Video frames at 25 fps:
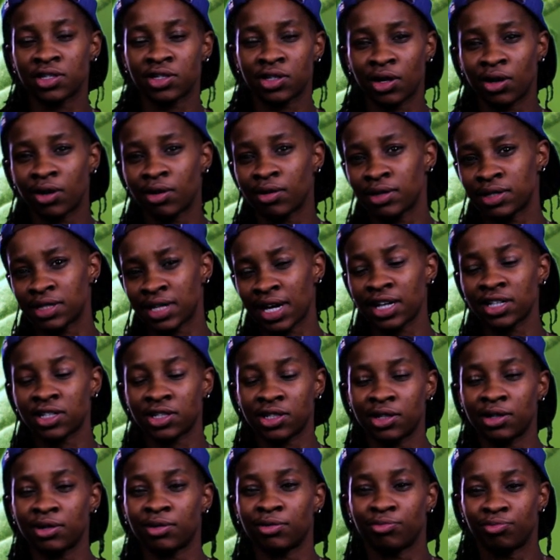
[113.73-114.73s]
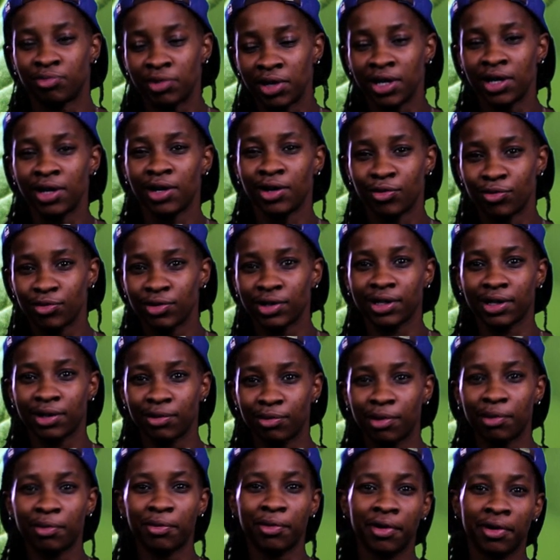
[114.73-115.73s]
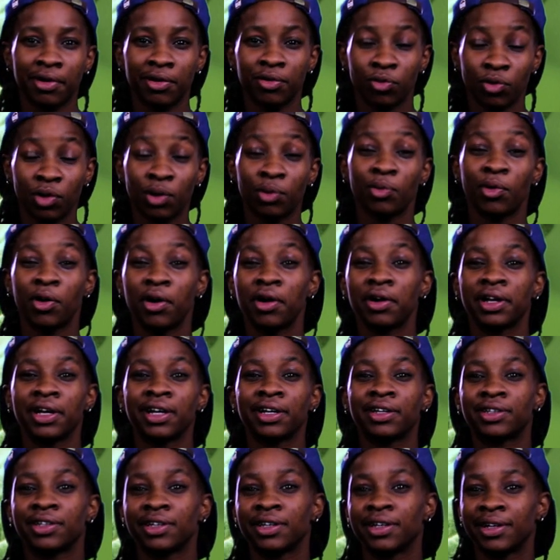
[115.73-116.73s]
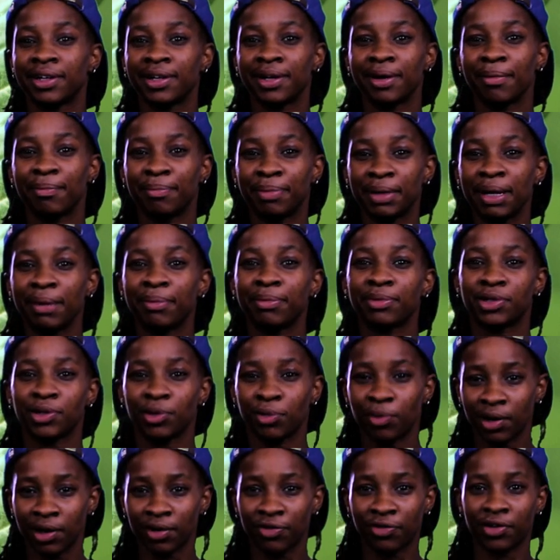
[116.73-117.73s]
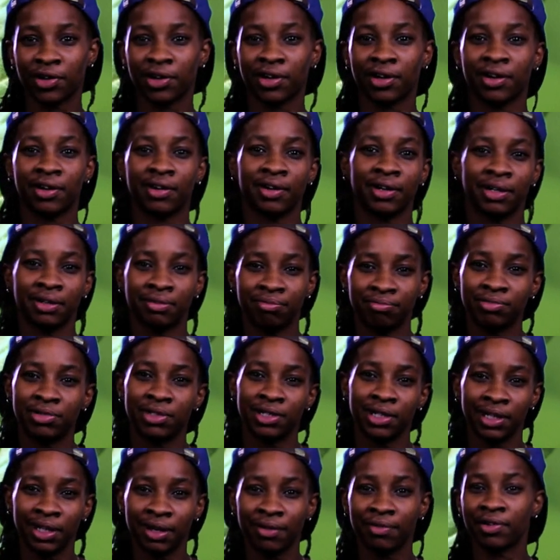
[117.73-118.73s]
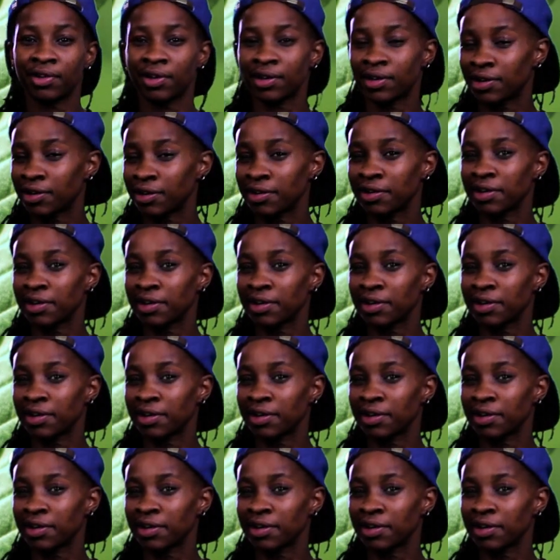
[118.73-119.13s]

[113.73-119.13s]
So it's actually really rewarding to be able to work for her and deliver in her